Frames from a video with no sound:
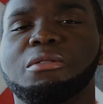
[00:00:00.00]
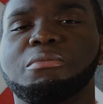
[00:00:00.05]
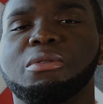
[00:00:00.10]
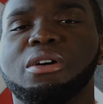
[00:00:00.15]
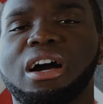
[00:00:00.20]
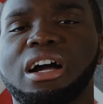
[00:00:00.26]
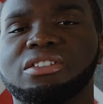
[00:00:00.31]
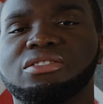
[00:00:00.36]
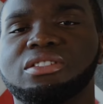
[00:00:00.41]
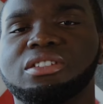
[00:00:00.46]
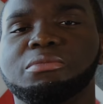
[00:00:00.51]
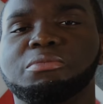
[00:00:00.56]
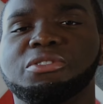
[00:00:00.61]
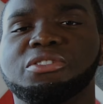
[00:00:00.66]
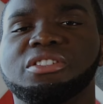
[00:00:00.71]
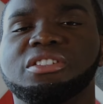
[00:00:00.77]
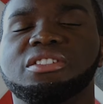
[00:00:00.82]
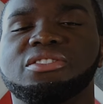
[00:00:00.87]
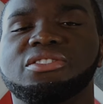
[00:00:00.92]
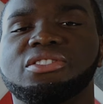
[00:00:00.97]
but actually
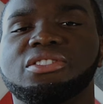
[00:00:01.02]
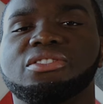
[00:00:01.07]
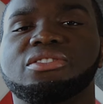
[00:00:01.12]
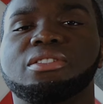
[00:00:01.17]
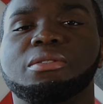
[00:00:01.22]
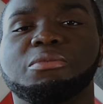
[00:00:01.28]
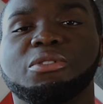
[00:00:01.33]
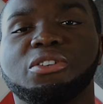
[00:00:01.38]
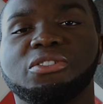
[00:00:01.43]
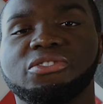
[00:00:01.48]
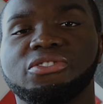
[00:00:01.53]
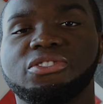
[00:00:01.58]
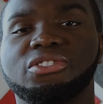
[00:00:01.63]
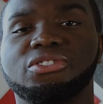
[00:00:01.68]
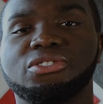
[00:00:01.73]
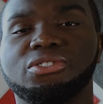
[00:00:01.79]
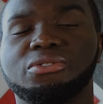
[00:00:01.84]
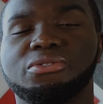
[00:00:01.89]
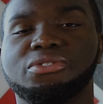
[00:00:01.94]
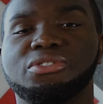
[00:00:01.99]
building a system
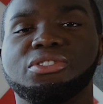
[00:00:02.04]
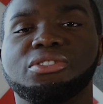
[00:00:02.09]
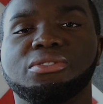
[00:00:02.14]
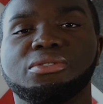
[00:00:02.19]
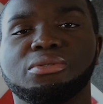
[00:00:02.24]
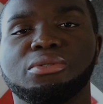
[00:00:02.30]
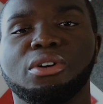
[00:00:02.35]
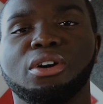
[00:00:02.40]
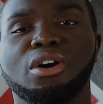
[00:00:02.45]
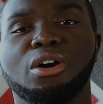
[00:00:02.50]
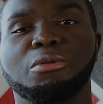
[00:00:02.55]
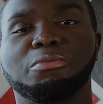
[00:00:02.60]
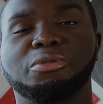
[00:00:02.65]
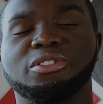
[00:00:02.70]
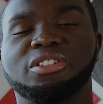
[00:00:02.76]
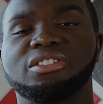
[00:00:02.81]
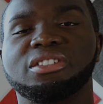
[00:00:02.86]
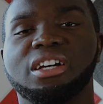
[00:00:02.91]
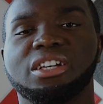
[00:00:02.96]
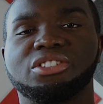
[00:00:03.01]
consists of you
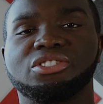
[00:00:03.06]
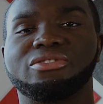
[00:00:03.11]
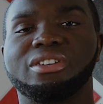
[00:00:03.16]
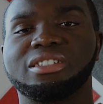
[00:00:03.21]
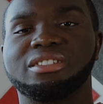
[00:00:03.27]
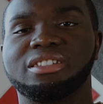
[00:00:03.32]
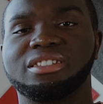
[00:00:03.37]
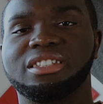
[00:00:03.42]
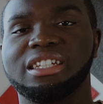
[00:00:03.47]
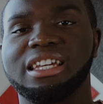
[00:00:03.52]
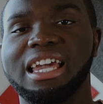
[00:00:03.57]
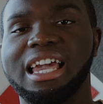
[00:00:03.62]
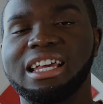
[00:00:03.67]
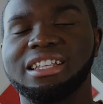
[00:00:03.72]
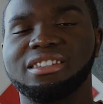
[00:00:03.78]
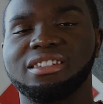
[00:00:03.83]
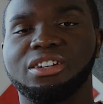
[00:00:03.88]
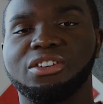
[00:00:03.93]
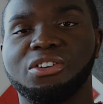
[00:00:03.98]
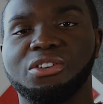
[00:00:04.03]
putting that strategy
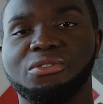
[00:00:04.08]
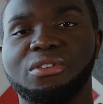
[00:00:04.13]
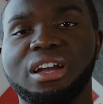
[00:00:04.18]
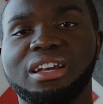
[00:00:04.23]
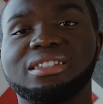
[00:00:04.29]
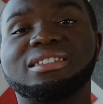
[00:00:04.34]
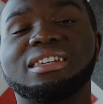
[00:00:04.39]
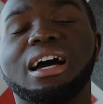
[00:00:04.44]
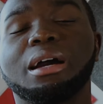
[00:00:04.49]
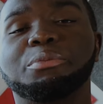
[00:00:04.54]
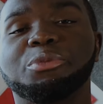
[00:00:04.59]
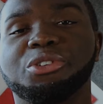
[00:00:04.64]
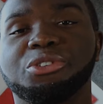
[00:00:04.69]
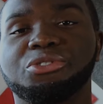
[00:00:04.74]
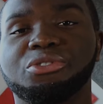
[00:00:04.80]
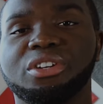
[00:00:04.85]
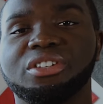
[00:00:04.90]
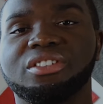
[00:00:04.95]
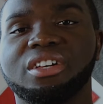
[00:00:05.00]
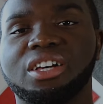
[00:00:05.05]
and the correct time to
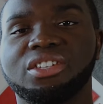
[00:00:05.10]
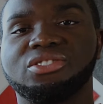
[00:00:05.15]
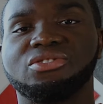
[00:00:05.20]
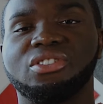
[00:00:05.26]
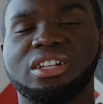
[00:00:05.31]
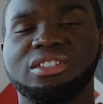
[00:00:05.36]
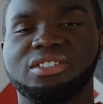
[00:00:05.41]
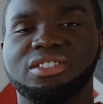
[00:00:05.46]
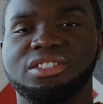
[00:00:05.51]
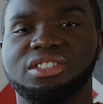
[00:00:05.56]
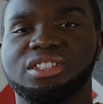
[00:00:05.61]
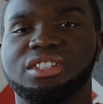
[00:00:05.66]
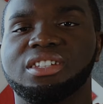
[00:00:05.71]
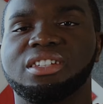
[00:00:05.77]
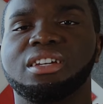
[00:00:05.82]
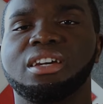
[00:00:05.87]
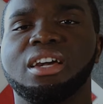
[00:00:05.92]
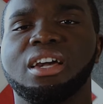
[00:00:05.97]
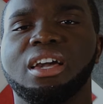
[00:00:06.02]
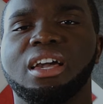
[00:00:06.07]
trade that
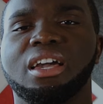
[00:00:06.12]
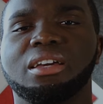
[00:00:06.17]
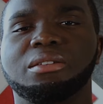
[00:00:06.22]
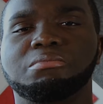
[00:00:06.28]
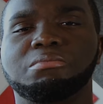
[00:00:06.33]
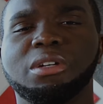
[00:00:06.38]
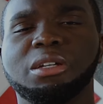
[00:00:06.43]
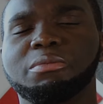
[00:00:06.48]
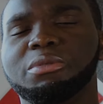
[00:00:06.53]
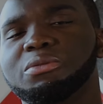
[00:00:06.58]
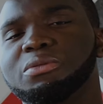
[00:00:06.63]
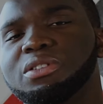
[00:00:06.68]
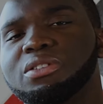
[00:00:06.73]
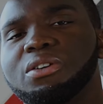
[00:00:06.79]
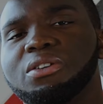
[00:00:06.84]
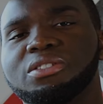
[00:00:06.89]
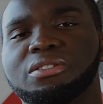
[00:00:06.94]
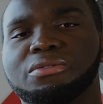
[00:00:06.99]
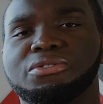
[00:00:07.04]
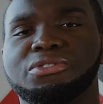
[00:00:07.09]
strategy, and maybe with
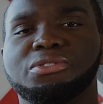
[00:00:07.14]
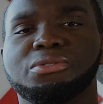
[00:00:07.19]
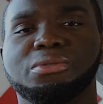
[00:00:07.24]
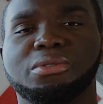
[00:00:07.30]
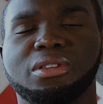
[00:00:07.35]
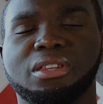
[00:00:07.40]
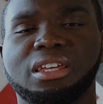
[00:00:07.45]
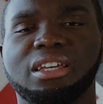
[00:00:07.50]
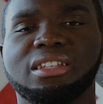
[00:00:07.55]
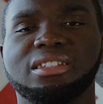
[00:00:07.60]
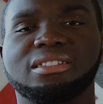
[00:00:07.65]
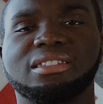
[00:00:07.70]
other few things.